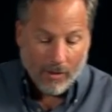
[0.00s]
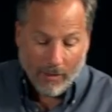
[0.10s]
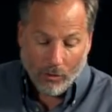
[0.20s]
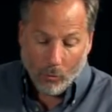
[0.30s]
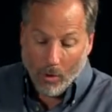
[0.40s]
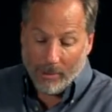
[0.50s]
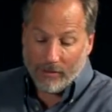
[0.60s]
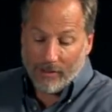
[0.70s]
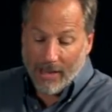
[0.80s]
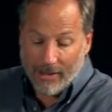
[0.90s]
Then the woman
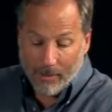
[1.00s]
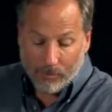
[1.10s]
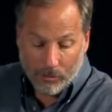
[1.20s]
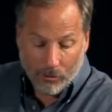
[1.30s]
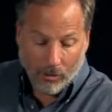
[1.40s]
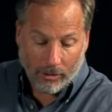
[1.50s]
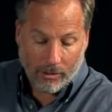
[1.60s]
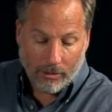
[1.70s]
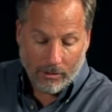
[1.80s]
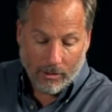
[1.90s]
said to him,
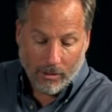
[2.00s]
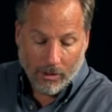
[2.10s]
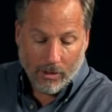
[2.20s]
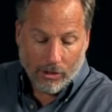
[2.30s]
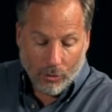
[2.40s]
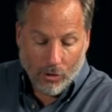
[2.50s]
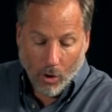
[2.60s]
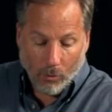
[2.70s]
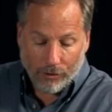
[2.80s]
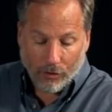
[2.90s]
look, you know
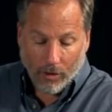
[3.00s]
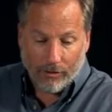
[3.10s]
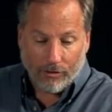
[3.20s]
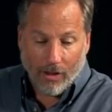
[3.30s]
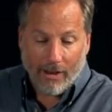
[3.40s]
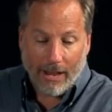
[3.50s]
what Saul has done.